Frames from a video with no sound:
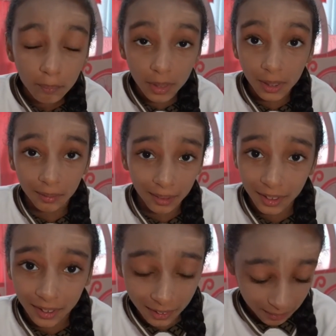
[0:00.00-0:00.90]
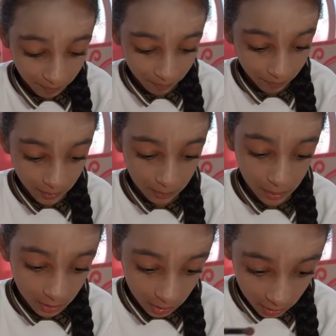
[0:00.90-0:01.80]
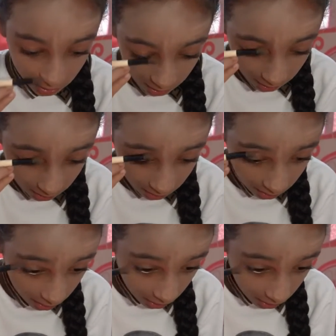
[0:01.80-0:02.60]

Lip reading: But like, come on, just like,